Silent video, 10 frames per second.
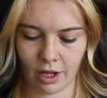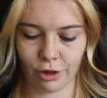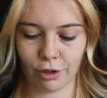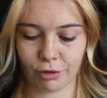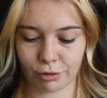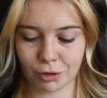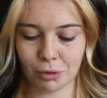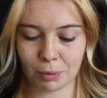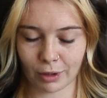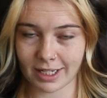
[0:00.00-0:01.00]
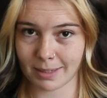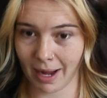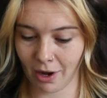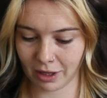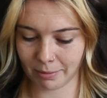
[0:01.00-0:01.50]
The Cruel Prince by
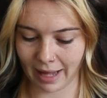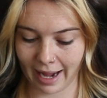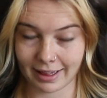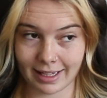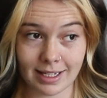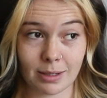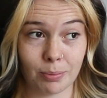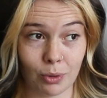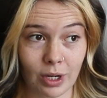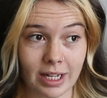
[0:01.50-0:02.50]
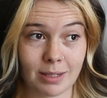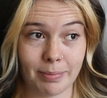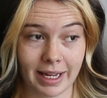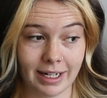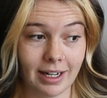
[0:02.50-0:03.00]
Holly Black. This book has
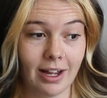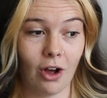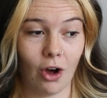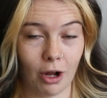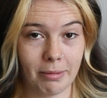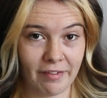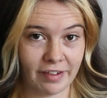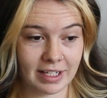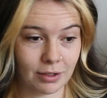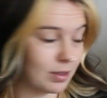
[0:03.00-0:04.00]
been on my physical